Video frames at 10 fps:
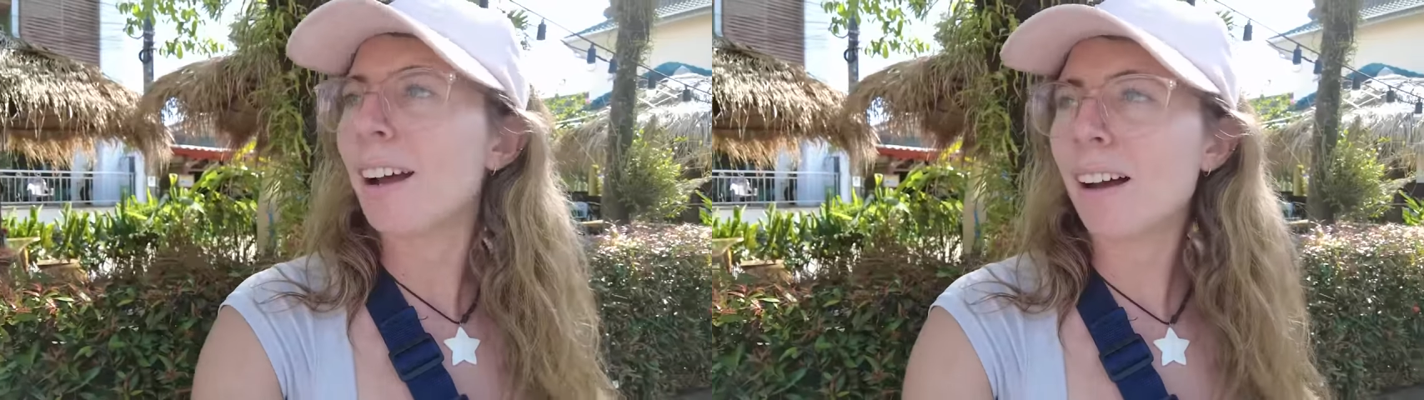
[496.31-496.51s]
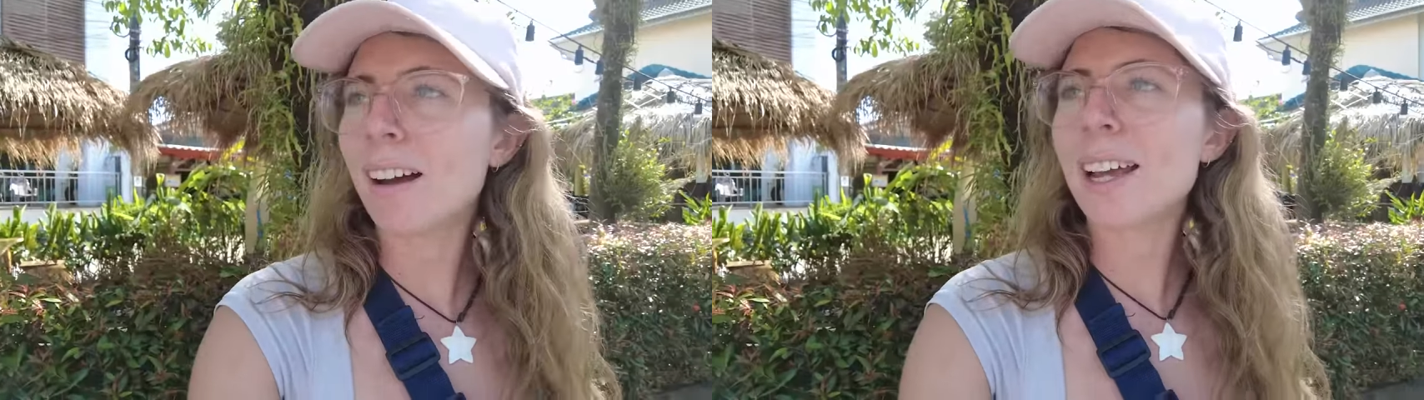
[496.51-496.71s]

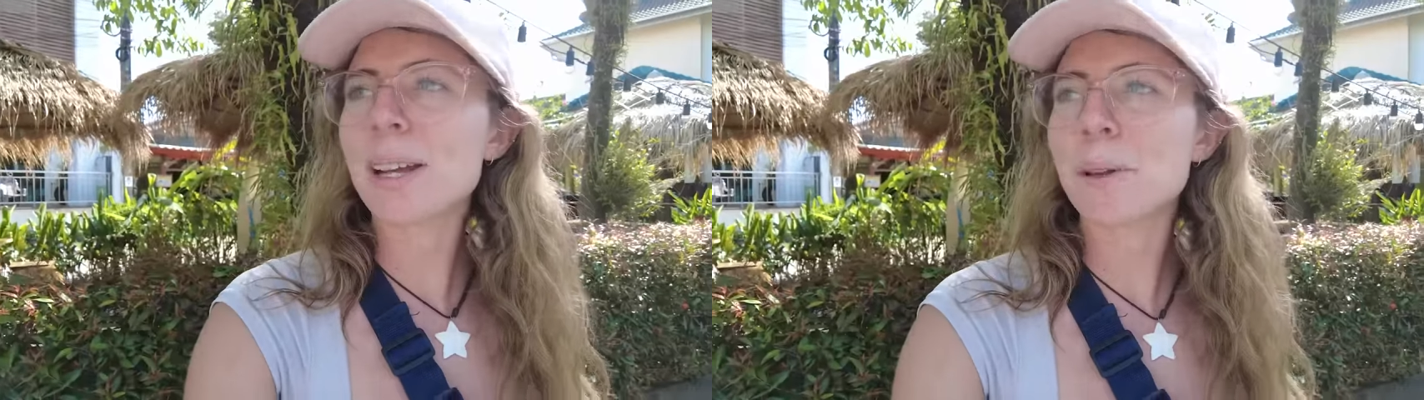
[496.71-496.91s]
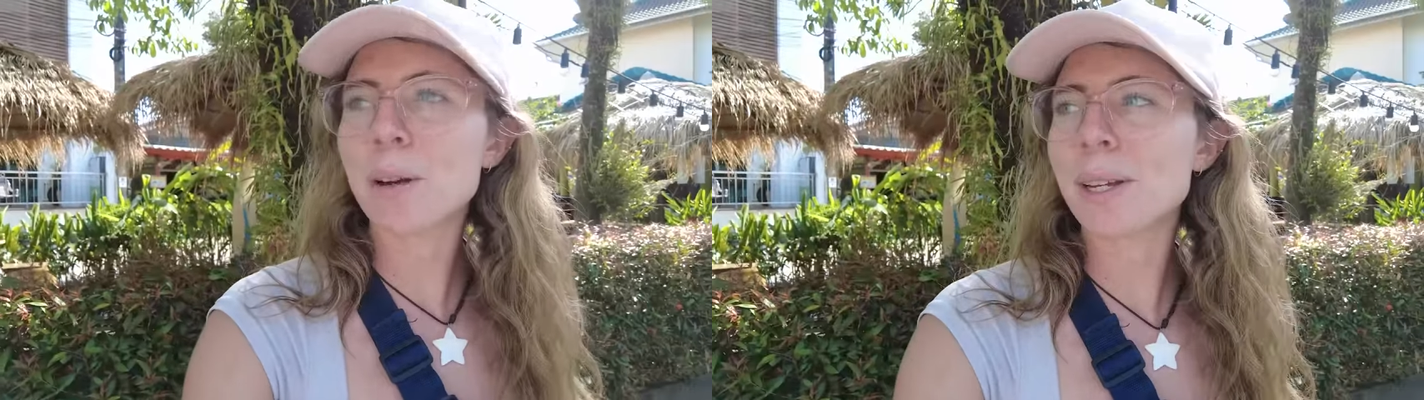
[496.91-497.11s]
I
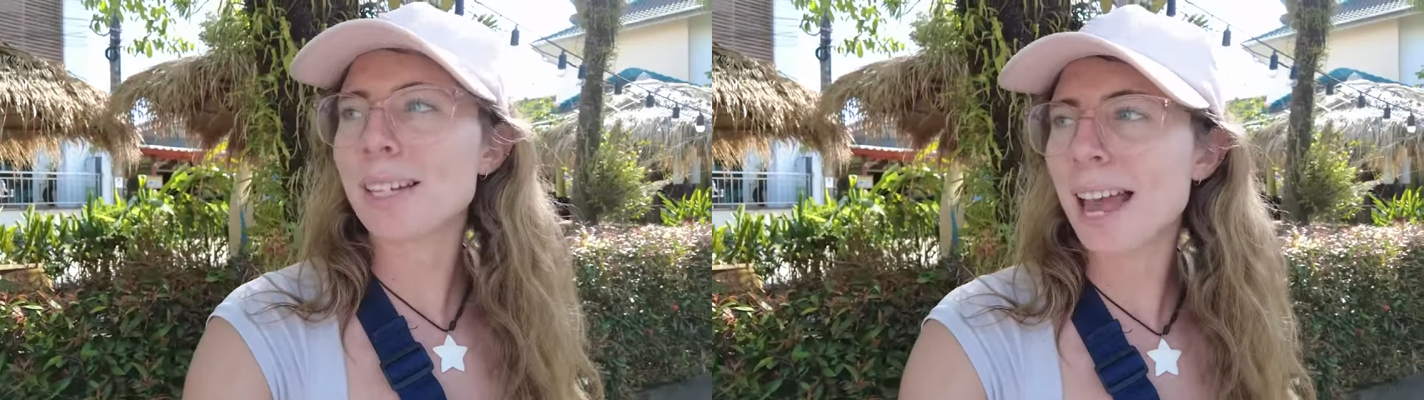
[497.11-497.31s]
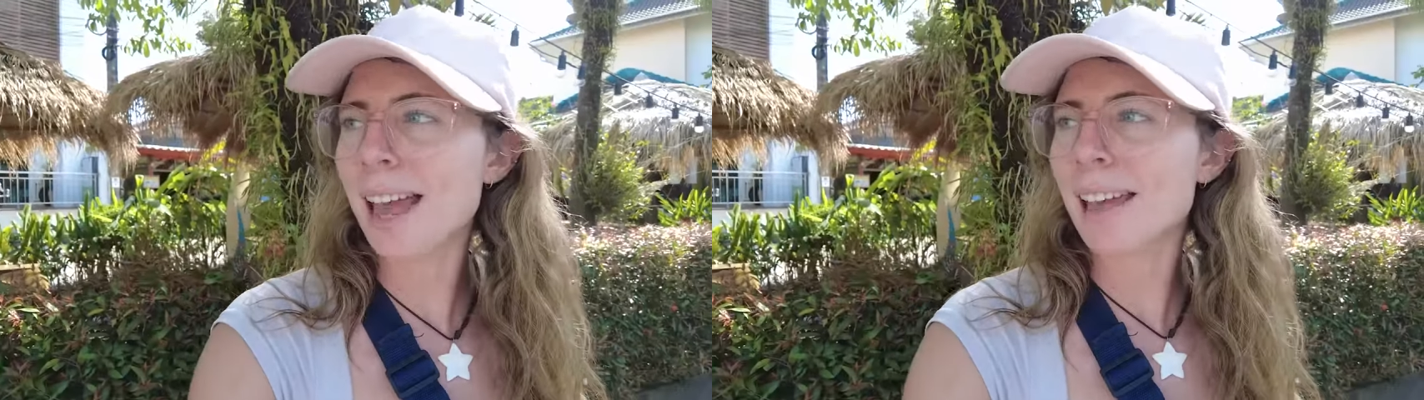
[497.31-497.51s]
am going
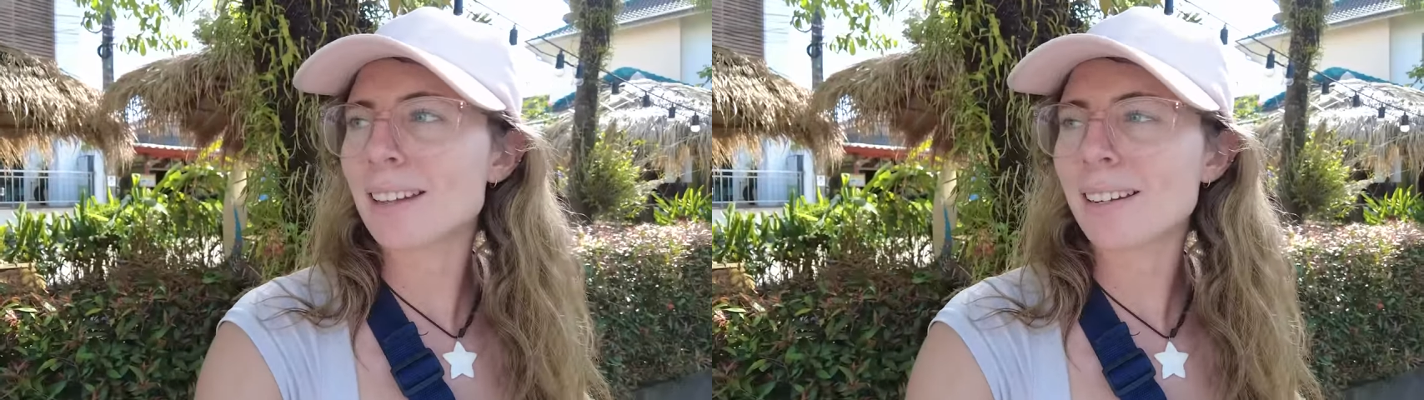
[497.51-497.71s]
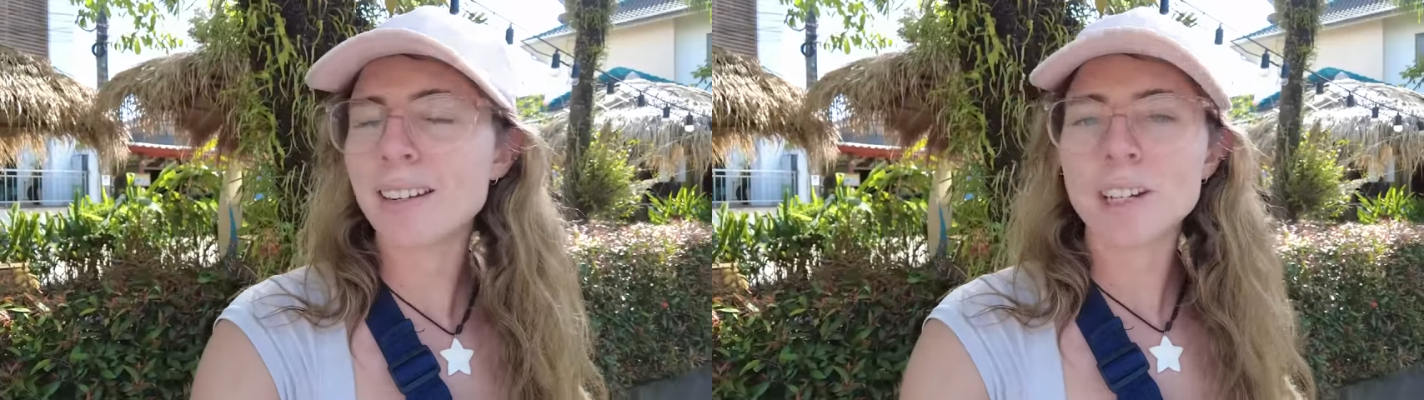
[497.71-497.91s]
to
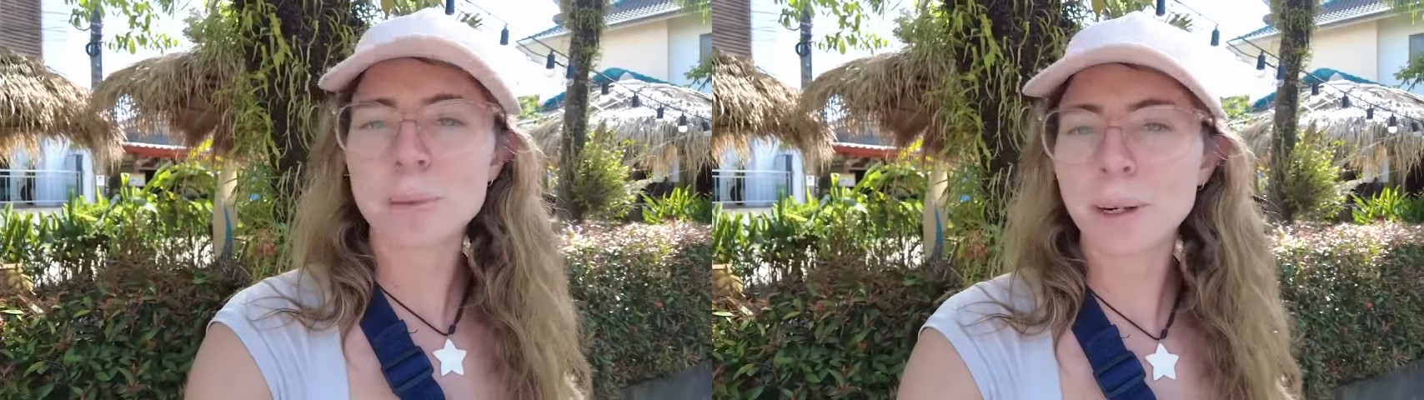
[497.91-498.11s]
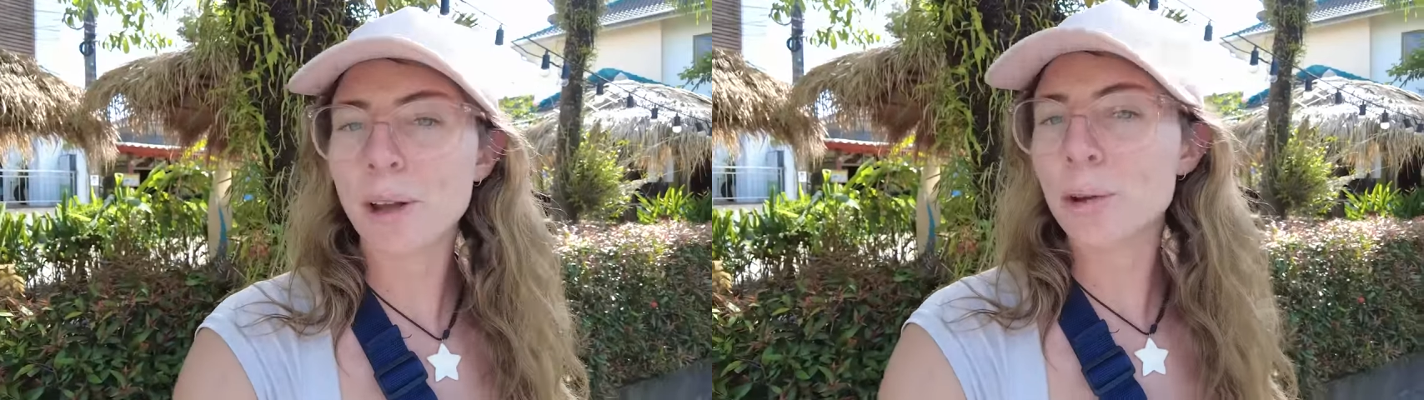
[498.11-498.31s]
head
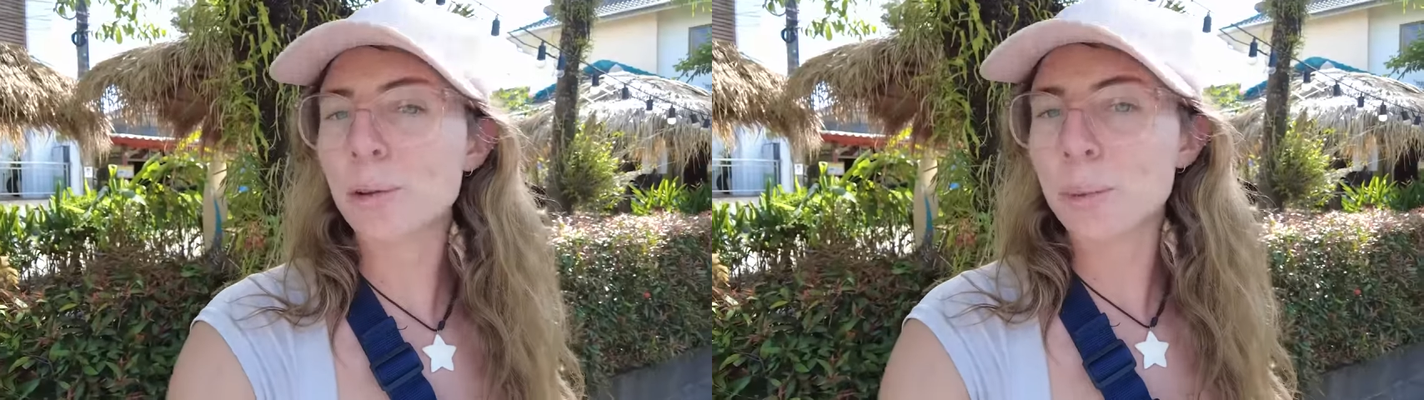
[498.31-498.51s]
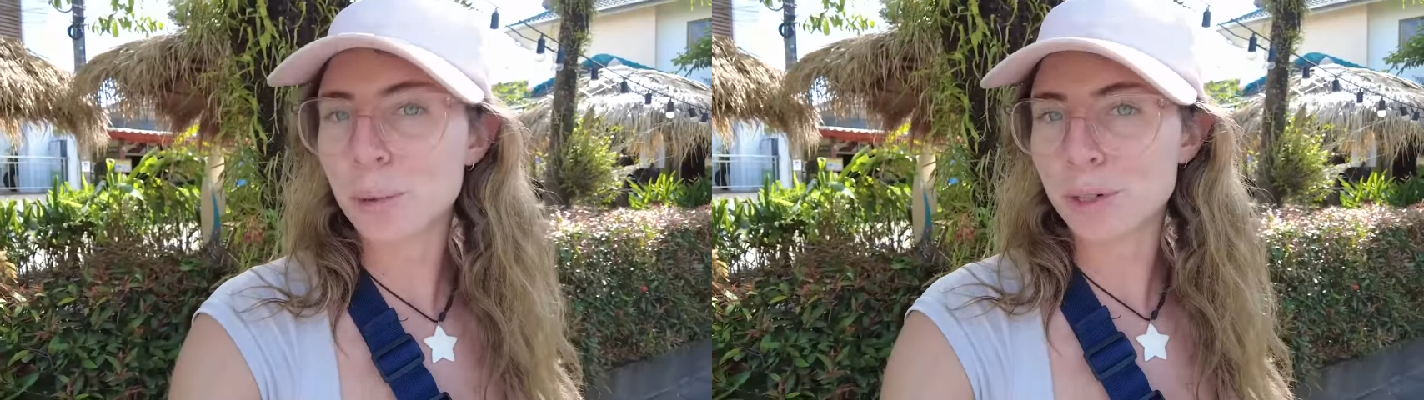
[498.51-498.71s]
to a
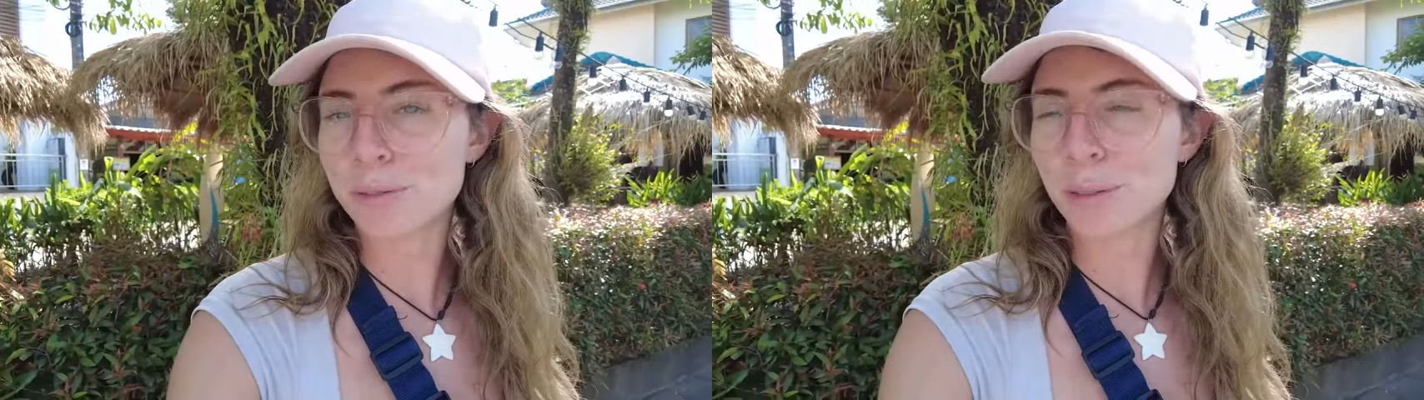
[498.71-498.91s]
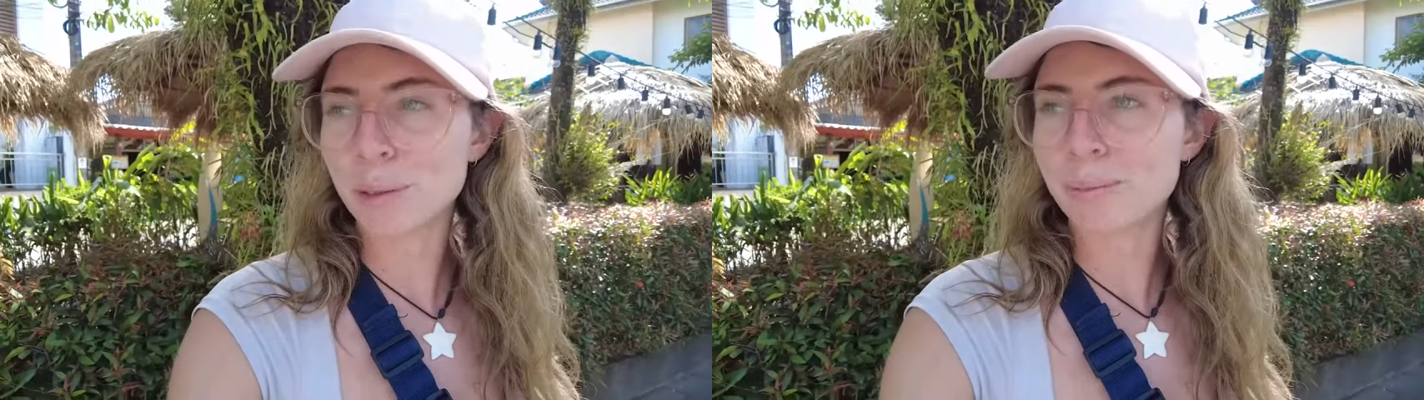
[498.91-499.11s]
local
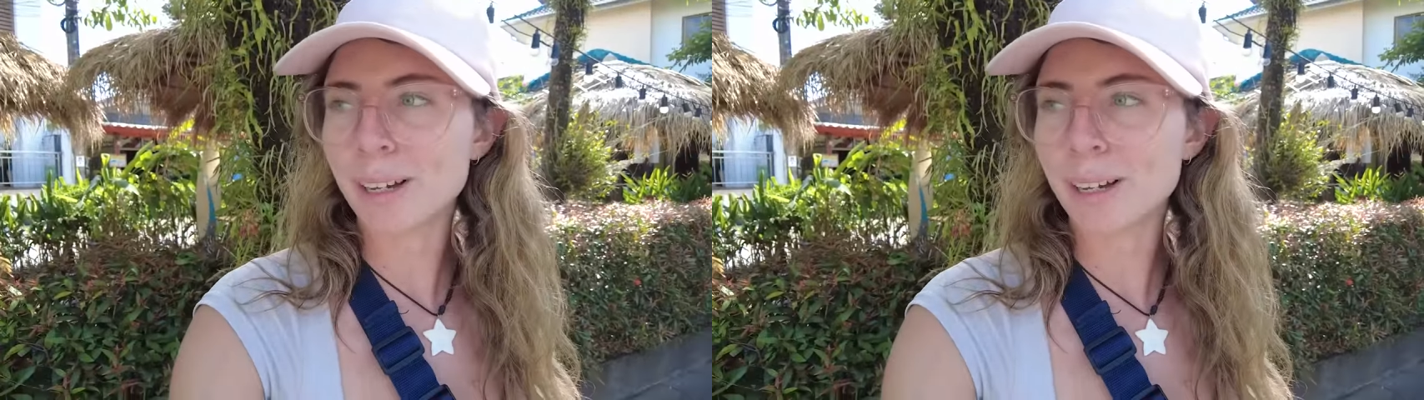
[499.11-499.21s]
waterfall.